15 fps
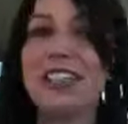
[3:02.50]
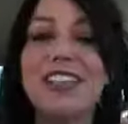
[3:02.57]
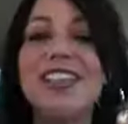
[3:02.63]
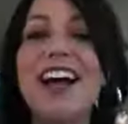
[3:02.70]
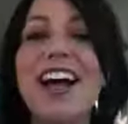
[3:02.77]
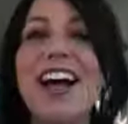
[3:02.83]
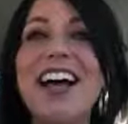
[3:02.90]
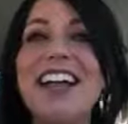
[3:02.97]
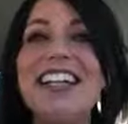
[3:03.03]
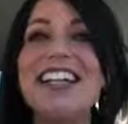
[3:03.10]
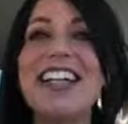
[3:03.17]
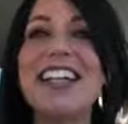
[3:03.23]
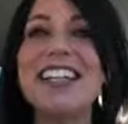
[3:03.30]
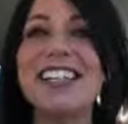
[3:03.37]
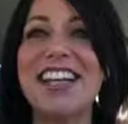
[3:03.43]

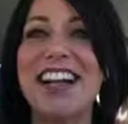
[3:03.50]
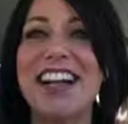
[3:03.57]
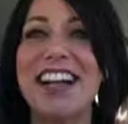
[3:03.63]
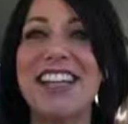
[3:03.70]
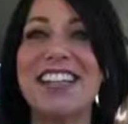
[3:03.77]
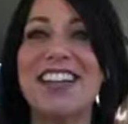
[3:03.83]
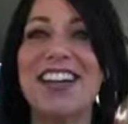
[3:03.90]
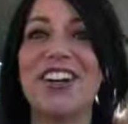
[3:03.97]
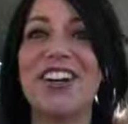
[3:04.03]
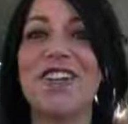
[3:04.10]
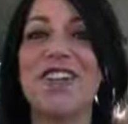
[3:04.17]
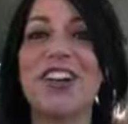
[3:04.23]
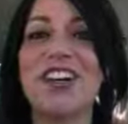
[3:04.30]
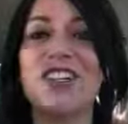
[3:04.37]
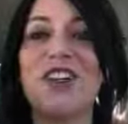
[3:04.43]
Sunday, Sunday. I don't know
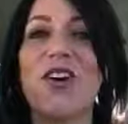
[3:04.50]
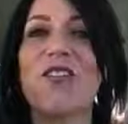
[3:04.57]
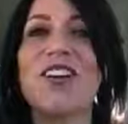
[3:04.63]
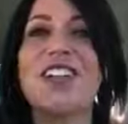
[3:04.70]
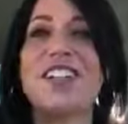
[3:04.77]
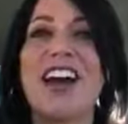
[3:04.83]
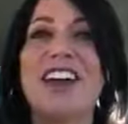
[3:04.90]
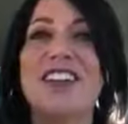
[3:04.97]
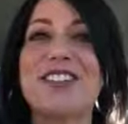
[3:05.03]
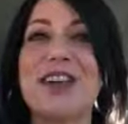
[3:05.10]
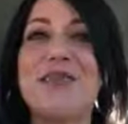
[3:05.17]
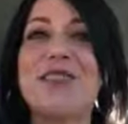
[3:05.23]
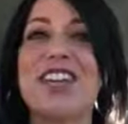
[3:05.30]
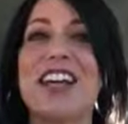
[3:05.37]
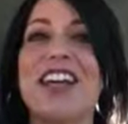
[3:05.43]
if you guys saw my status
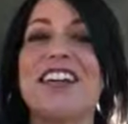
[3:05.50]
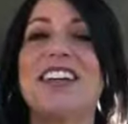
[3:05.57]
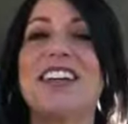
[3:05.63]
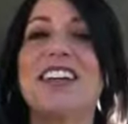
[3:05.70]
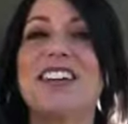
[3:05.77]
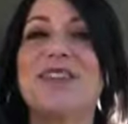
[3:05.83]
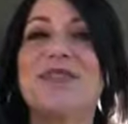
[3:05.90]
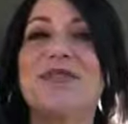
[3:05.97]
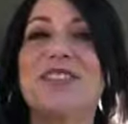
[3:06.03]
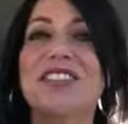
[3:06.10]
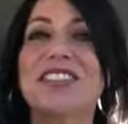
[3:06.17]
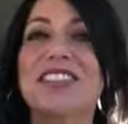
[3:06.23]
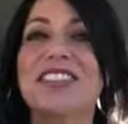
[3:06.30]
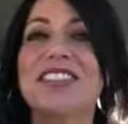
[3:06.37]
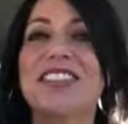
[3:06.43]
update
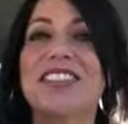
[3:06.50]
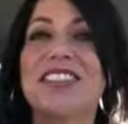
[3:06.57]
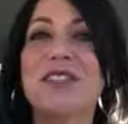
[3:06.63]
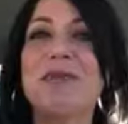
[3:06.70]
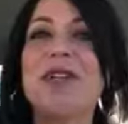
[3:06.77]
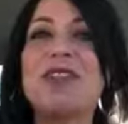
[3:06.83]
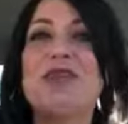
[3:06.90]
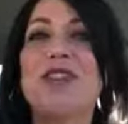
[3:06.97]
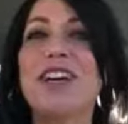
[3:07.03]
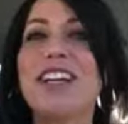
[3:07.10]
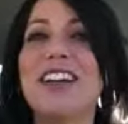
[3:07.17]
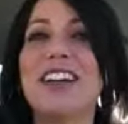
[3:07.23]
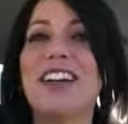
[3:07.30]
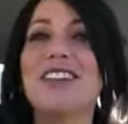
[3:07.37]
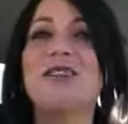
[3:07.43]
it's much
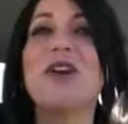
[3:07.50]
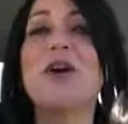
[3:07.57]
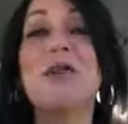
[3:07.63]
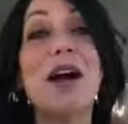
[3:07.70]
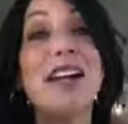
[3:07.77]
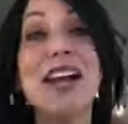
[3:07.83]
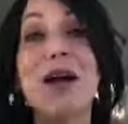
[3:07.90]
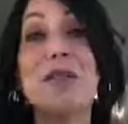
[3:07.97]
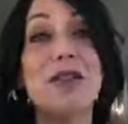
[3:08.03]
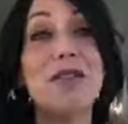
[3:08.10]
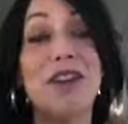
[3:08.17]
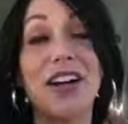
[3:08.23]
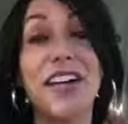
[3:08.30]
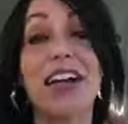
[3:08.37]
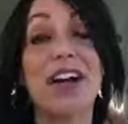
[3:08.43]
funnier. Well, it might not be
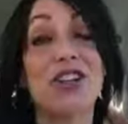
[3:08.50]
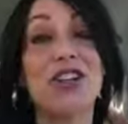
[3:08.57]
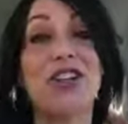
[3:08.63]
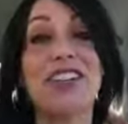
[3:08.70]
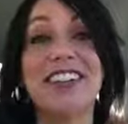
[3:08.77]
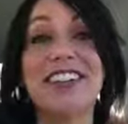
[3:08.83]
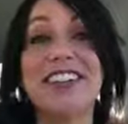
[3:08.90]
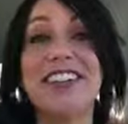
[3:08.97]
funny actually,